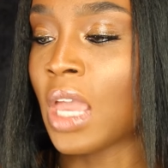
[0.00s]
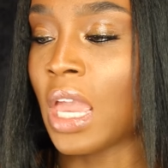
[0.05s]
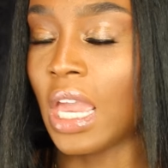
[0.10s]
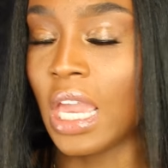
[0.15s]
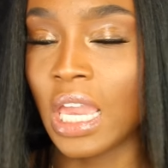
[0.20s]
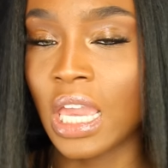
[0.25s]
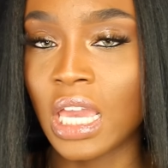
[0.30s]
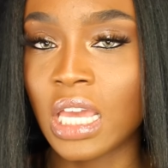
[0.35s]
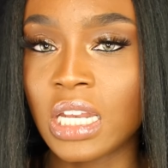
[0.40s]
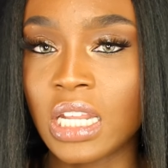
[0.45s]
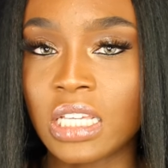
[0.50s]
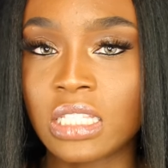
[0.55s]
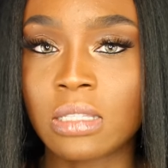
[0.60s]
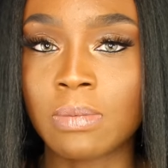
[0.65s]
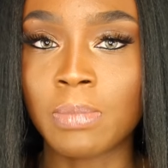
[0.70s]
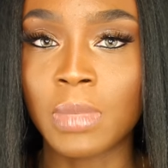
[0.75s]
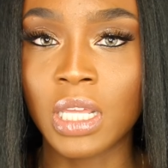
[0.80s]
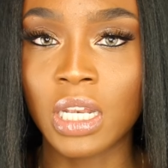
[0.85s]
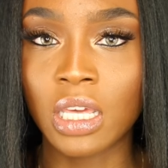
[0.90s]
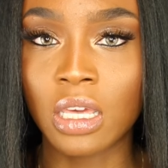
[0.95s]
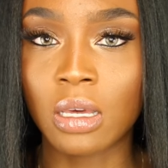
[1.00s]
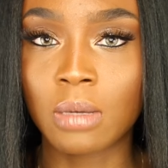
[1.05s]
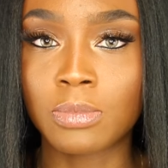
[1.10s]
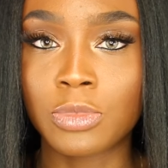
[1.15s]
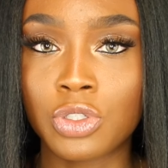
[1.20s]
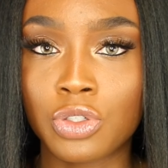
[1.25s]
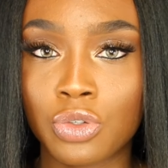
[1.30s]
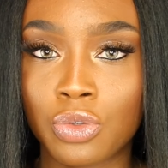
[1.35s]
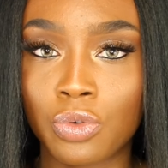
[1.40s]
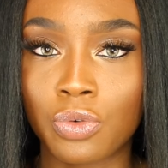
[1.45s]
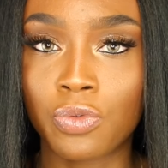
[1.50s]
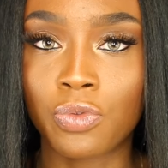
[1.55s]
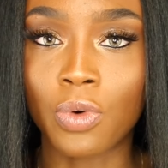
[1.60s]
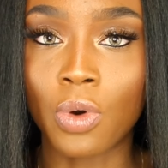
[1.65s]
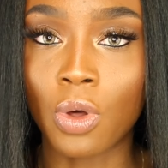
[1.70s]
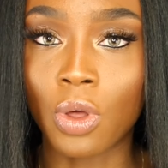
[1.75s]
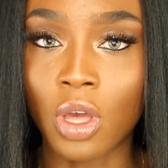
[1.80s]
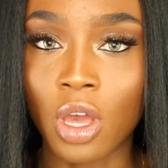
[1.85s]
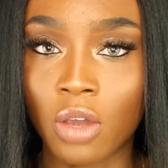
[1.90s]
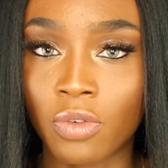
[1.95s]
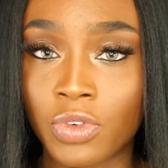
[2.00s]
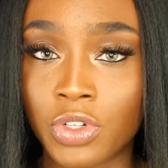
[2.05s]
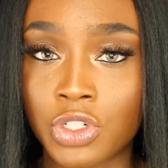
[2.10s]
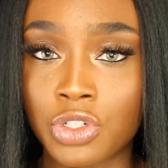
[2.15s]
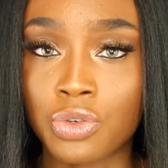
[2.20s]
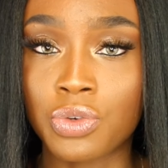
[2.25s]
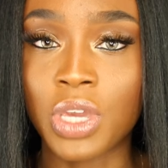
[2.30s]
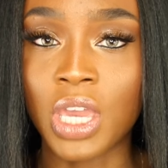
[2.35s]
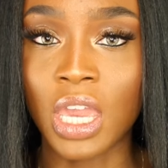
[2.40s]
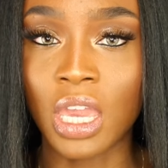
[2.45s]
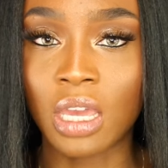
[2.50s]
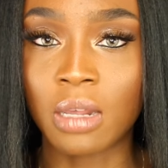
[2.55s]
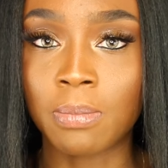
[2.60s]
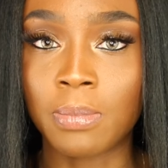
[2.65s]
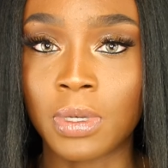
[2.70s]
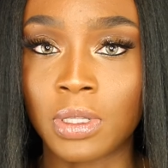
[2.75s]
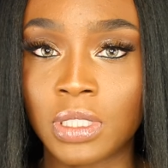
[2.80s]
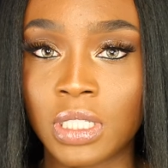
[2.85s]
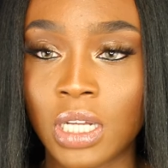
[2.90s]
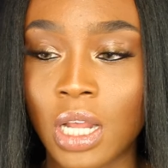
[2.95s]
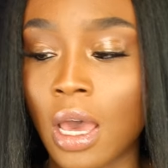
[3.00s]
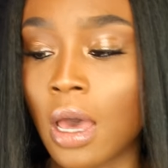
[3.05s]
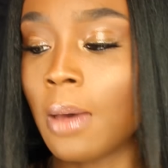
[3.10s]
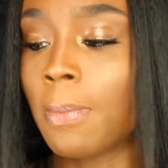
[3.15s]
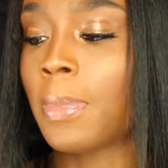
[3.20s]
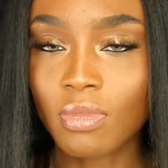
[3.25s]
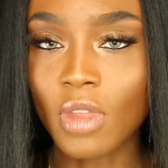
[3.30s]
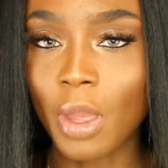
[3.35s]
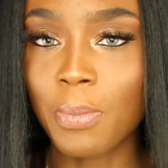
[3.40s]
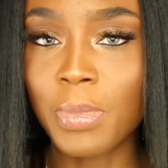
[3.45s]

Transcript: And it's medium to full coverage. You can build it up.